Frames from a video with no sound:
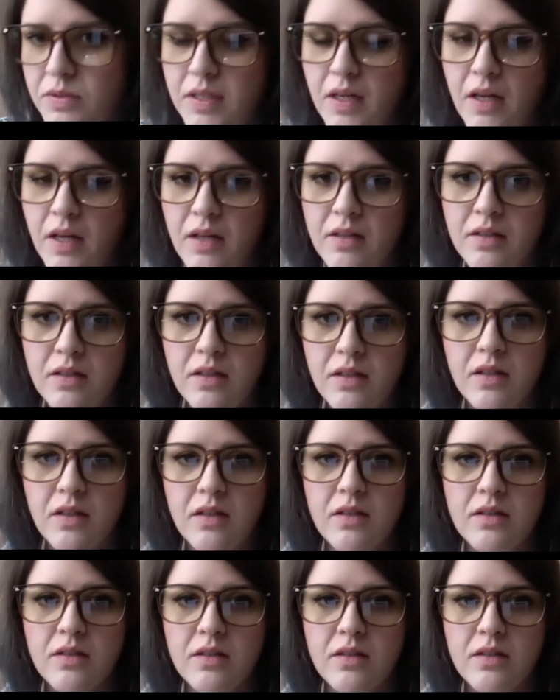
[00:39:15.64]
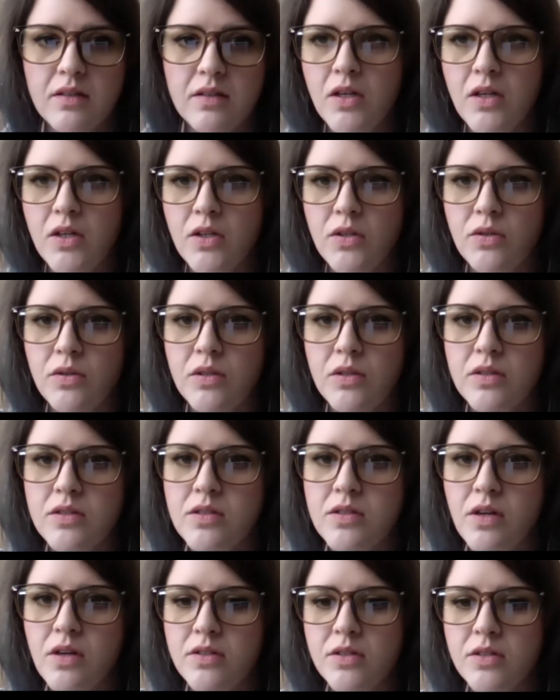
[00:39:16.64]
ending, you can
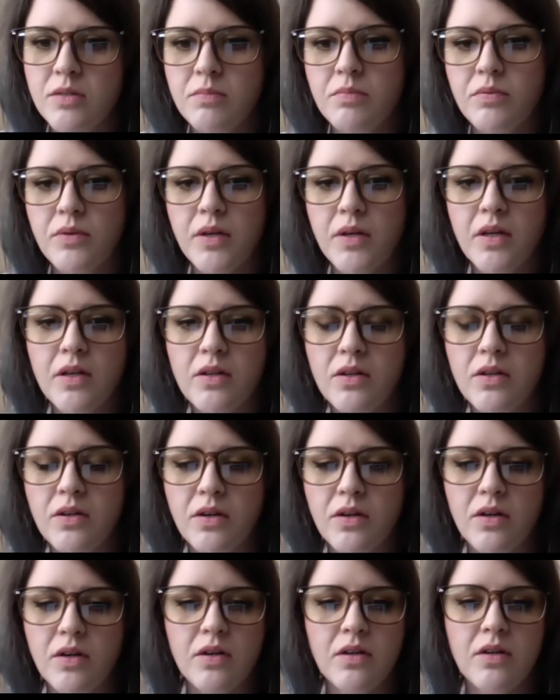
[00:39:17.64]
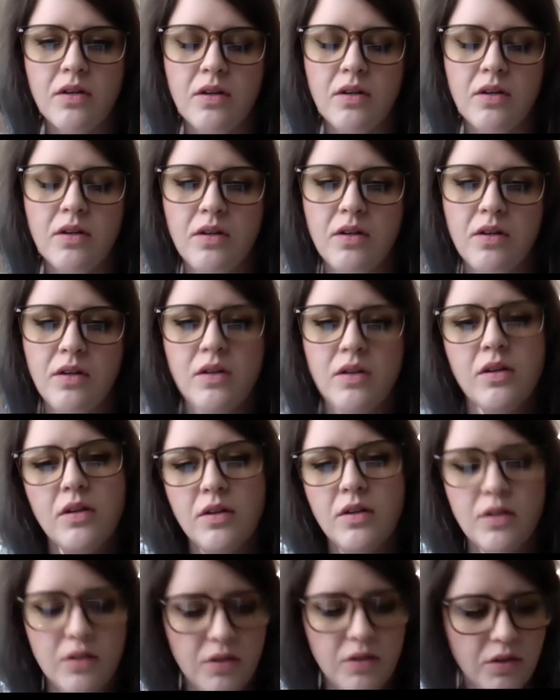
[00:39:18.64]
start to bring your
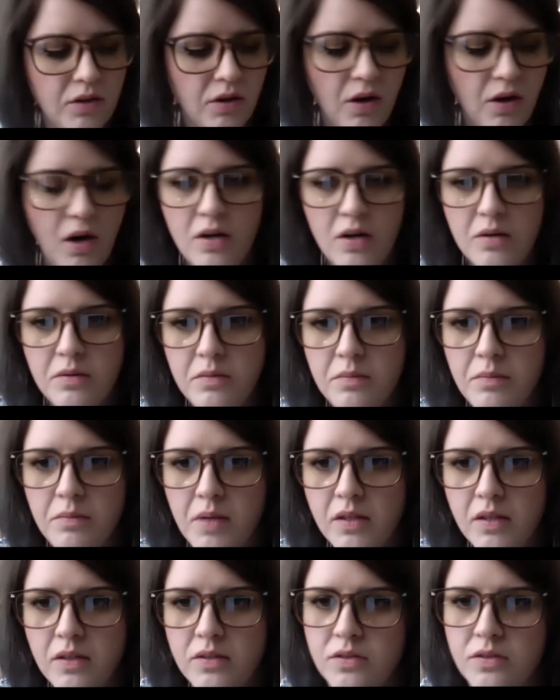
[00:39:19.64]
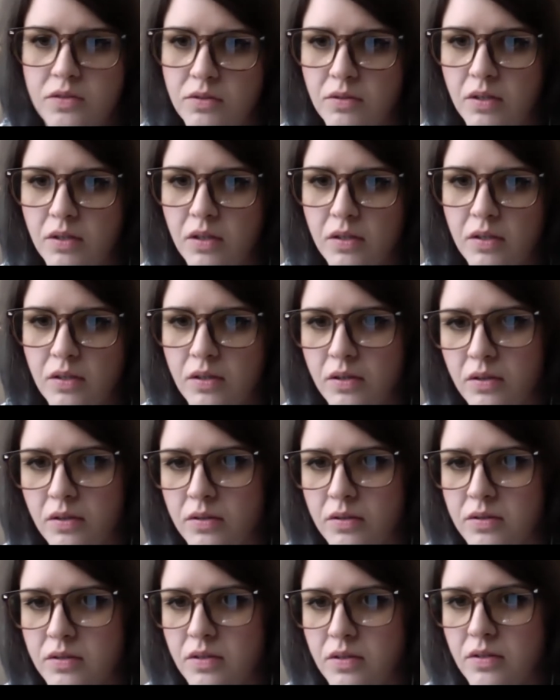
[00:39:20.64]
art making to a
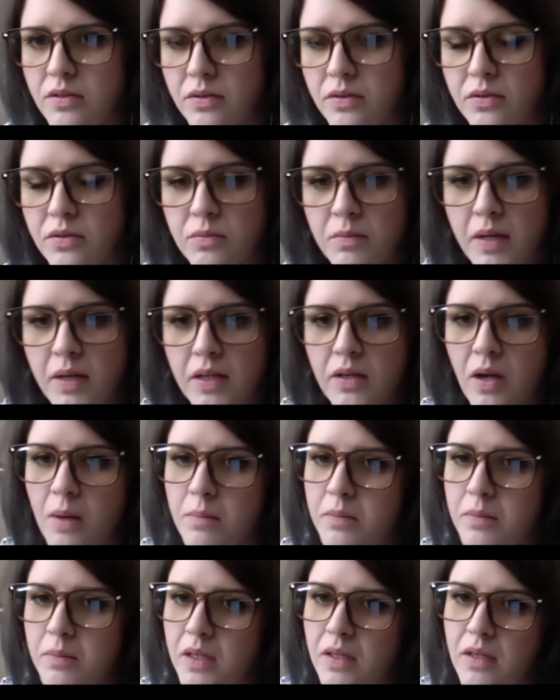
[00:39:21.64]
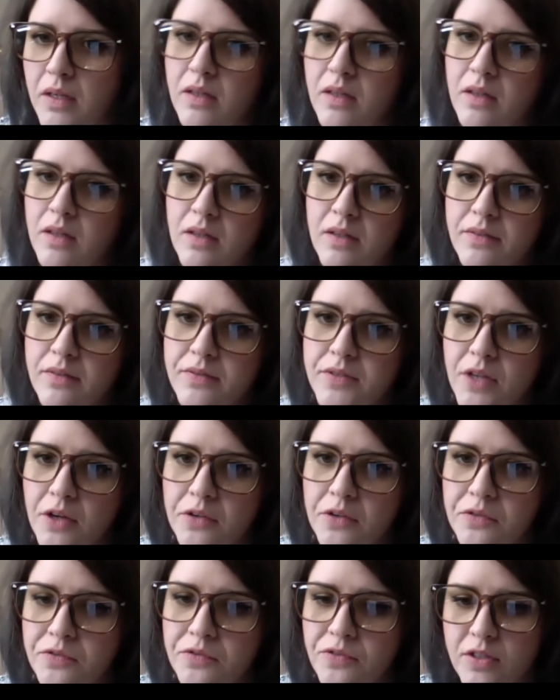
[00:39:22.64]
close, although you may not be
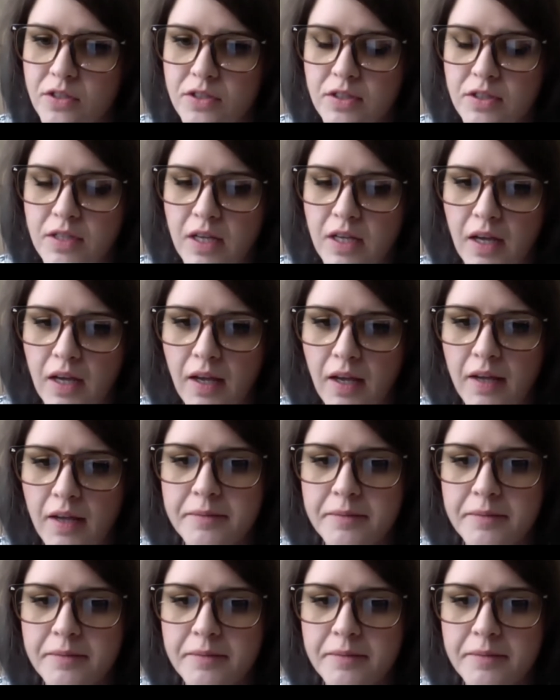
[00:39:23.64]
done for today.